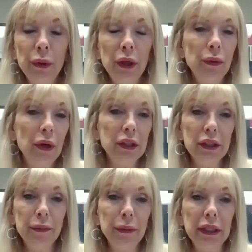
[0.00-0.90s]
nobody
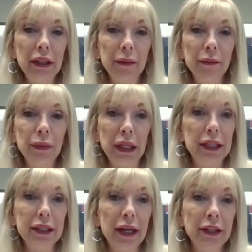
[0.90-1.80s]
wants to be in that
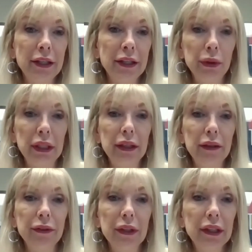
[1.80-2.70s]
place, I don't
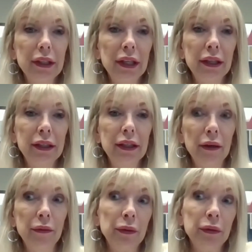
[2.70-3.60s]
believe.
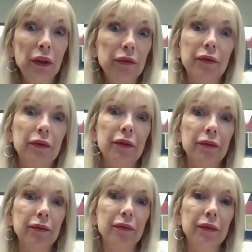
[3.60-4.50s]
And well,
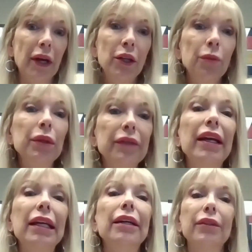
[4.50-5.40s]
I don't
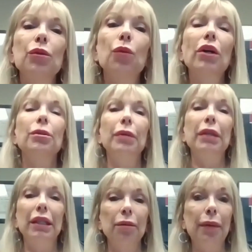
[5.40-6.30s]
believe any of us want to
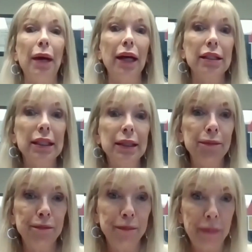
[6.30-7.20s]
be in a bad
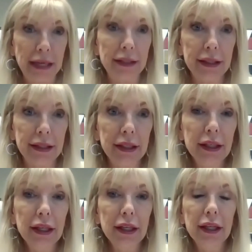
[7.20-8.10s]
space.
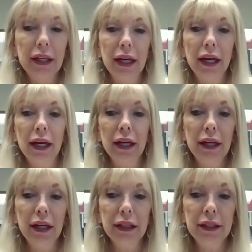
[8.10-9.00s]

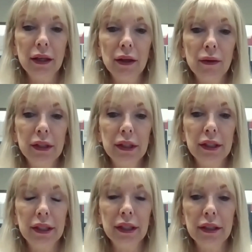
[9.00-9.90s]
Uh, so
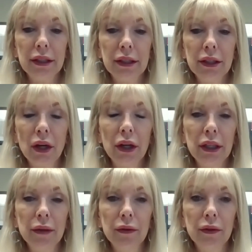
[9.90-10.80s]
it's it's
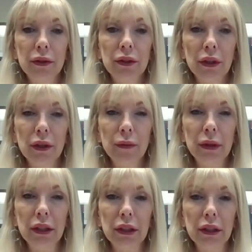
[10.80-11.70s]
starting starting
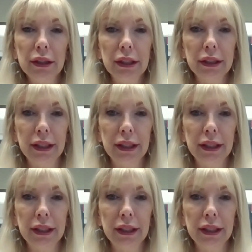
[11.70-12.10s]
with the little